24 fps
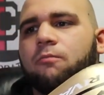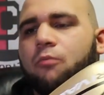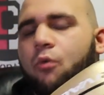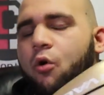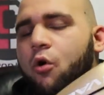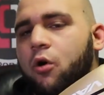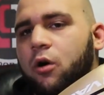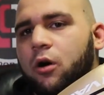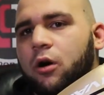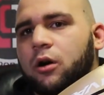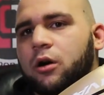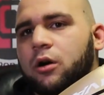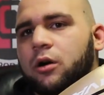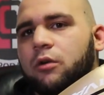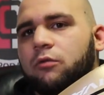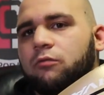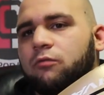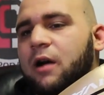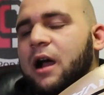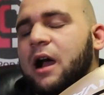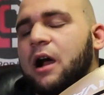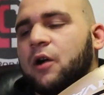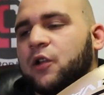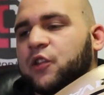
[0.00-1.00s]
more
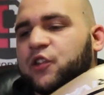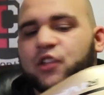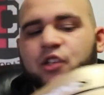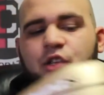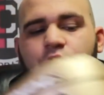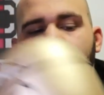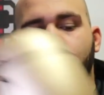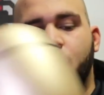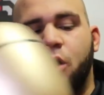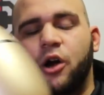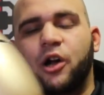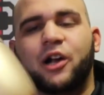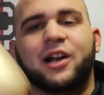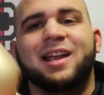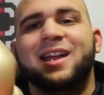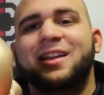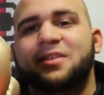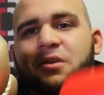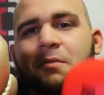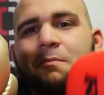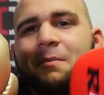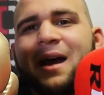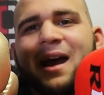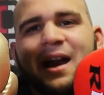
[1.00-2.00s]
rounds than you are going to
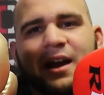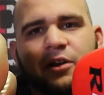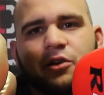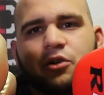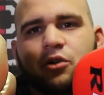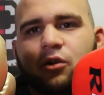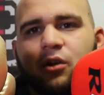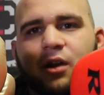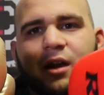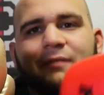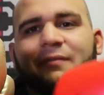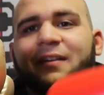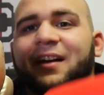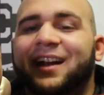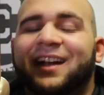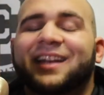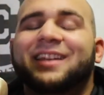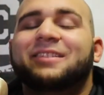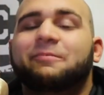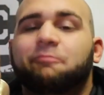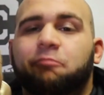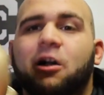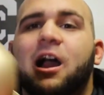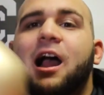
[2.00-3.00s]
hit the bag in your life. I
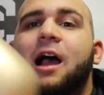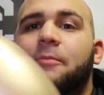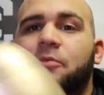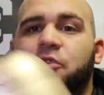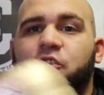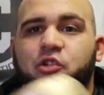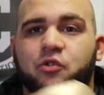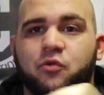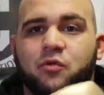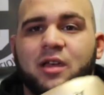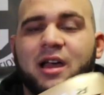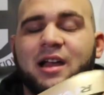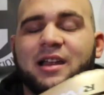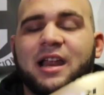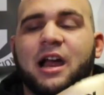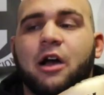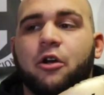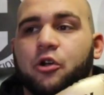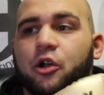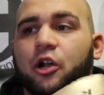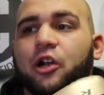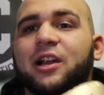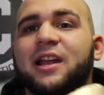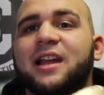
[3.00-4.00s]
can promise you that
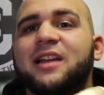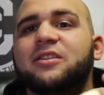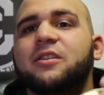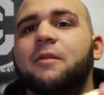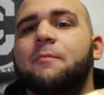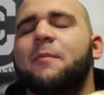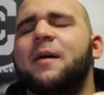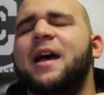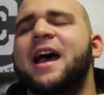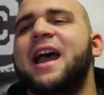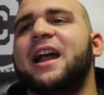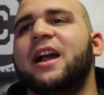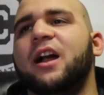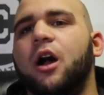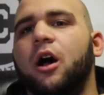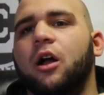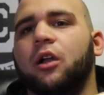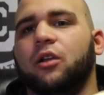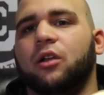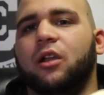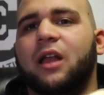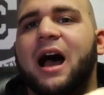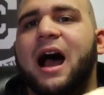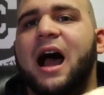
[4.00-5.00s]
now. You're going to hit the bag
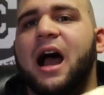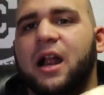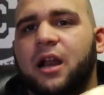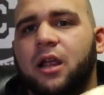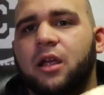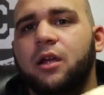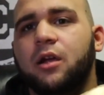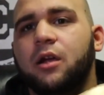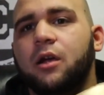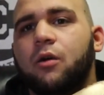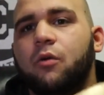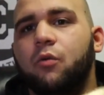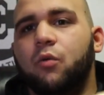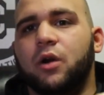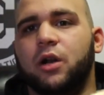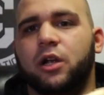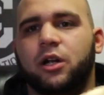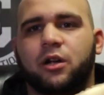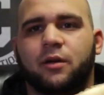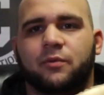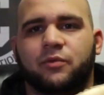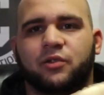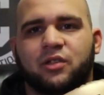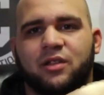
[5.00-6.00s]
a lot when
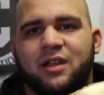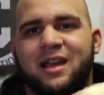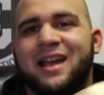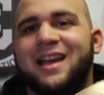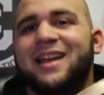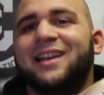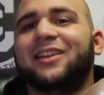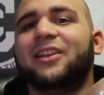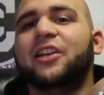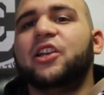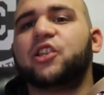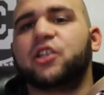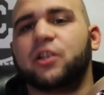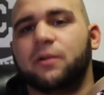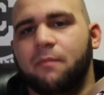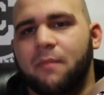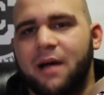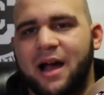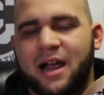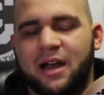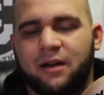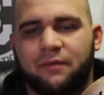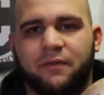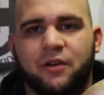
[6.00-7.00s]
it comes to that, at least in
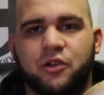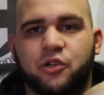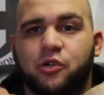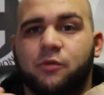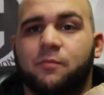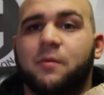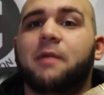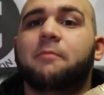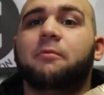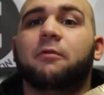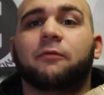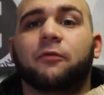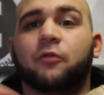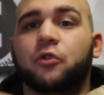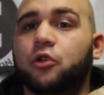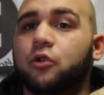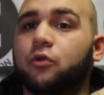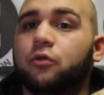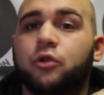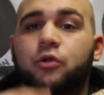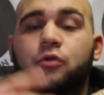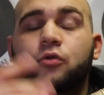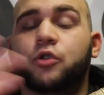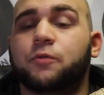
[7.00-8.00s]
my adventure. Maybe for
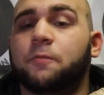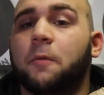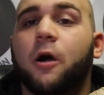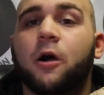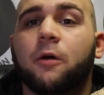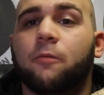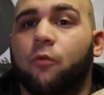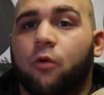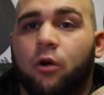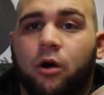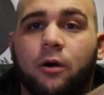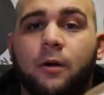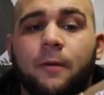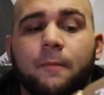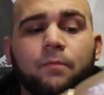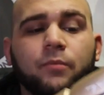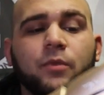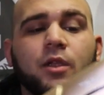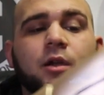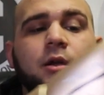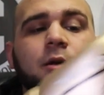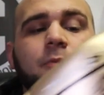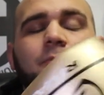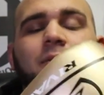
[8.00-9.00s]
you, you spar more.
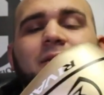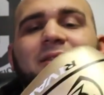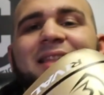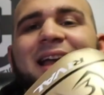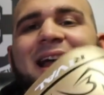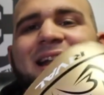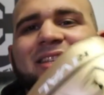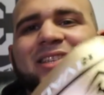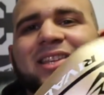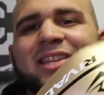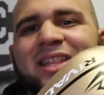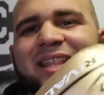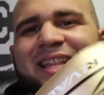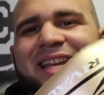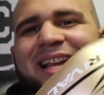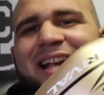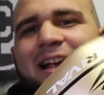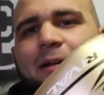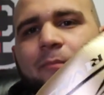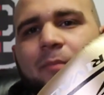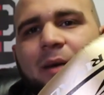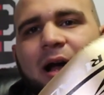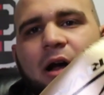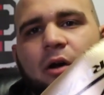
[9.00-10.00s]
But that's the
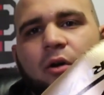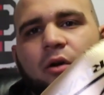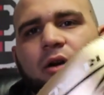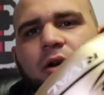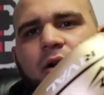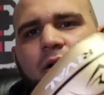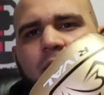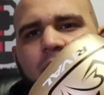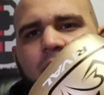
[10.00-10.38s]
thing about